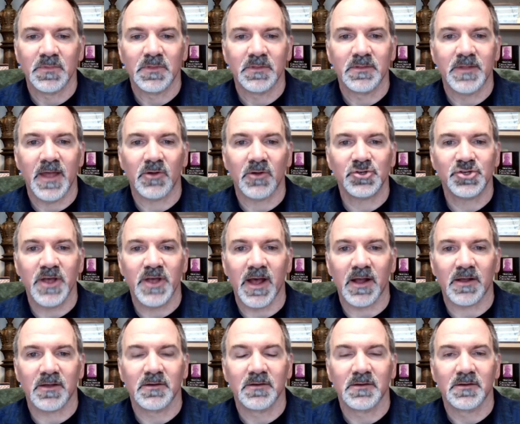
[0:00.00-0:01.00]
Now
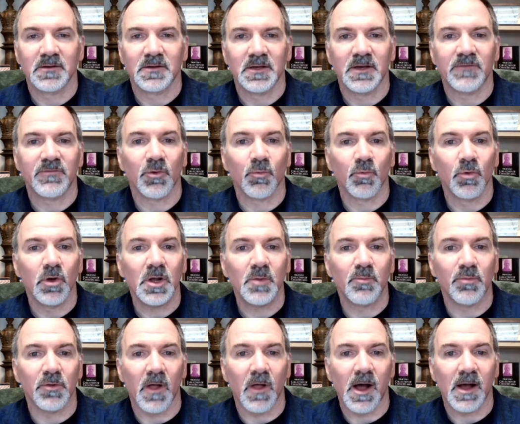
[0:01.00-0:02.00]
check. If the
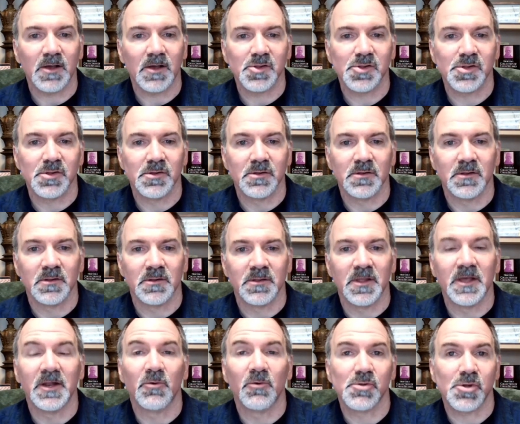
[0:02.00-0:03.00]
rook blocks,
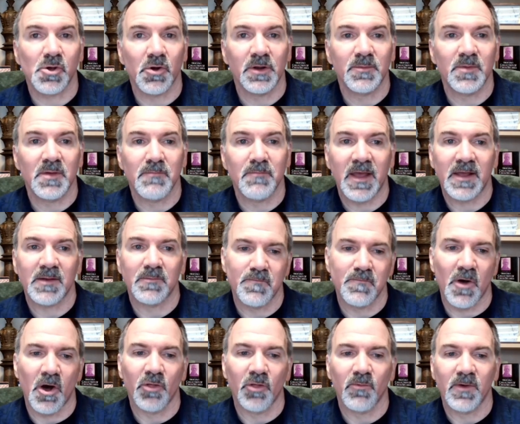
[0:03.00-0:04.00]
then it was going to be mate
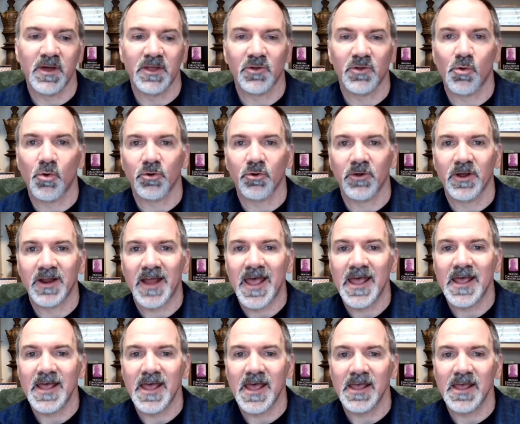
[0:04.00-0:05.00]
all the way in the corner at
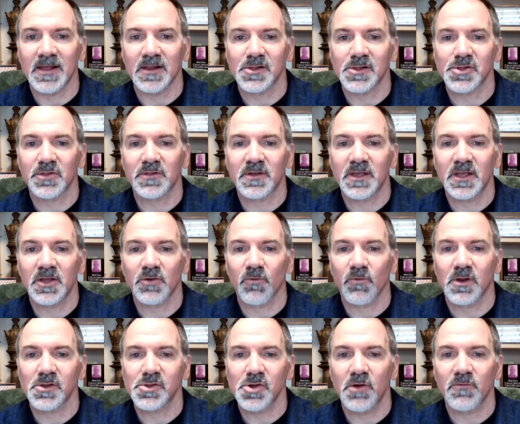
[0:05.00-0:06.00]
a8. So the king
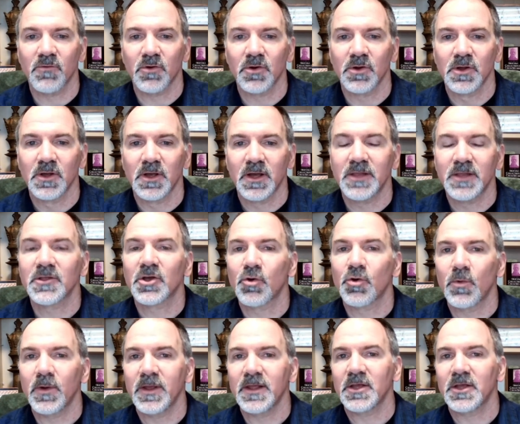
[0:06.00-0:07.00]
runs over, and the
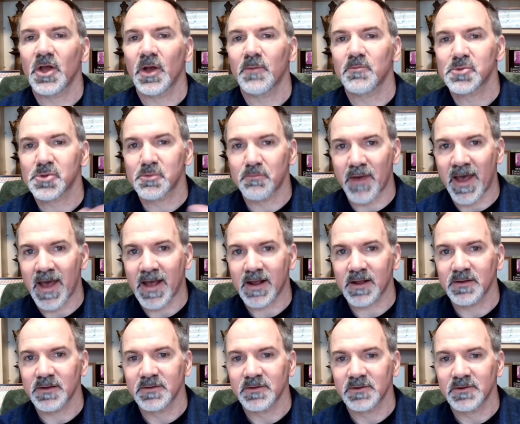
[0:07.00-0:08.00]
queen comes
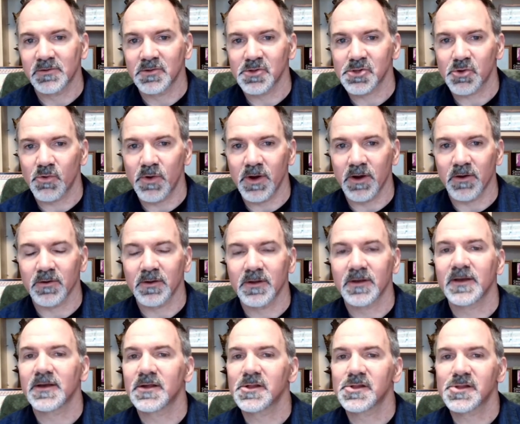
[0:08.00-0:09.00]
back to the square.
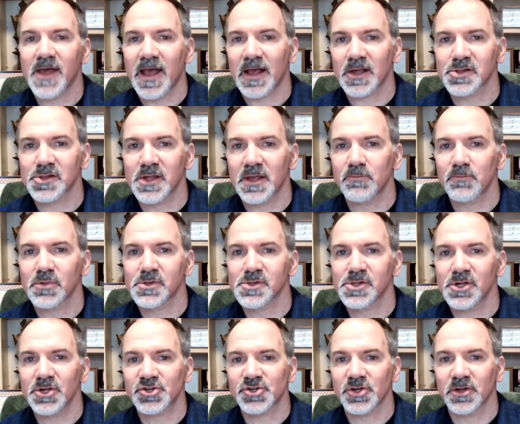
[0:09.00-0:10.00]
Exact same
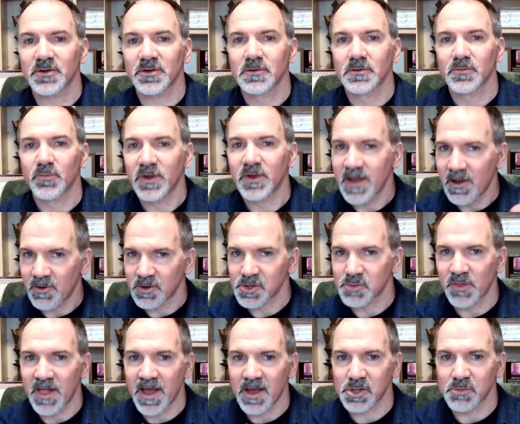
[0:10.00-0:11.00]
position, but now it's
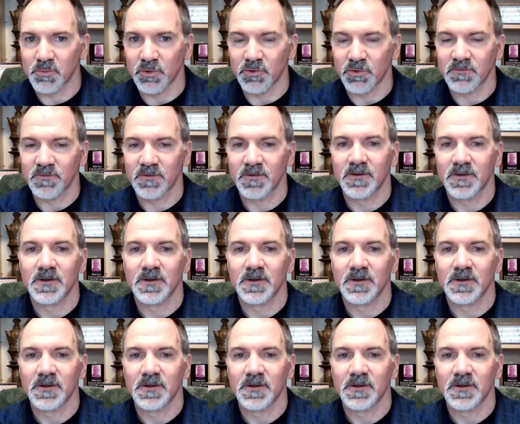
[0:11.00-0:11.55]
black's move.